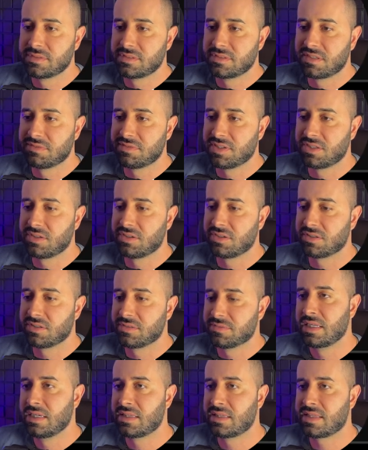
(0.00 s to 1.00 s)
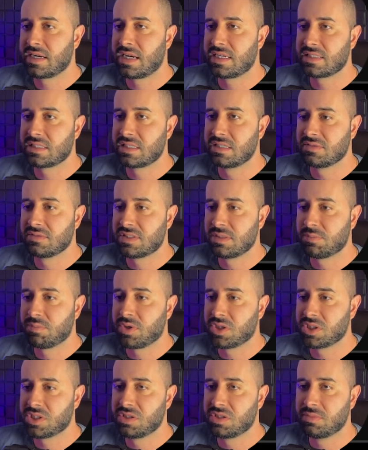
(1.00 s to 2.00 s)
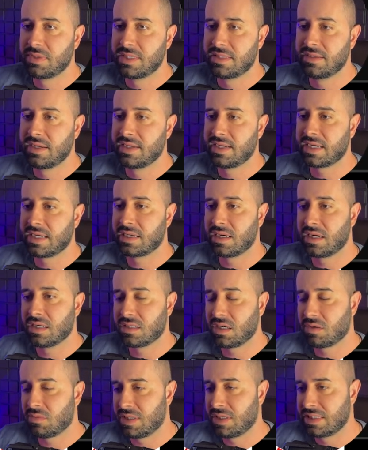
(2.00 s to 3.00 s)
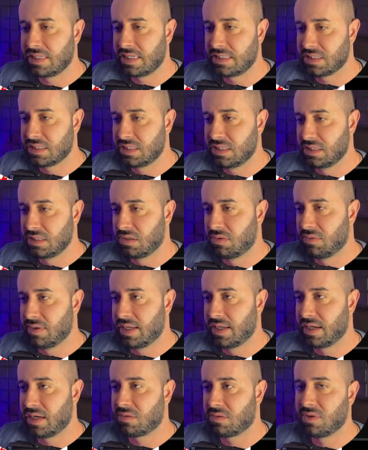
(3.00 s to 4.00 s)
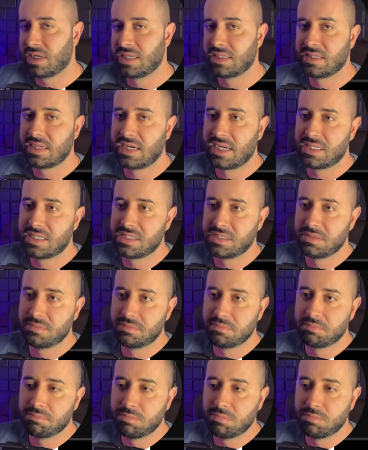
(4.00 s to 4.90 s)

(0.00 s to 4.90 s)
you see it brings you here. You can get an idea. Of course, the quality here isn't good. You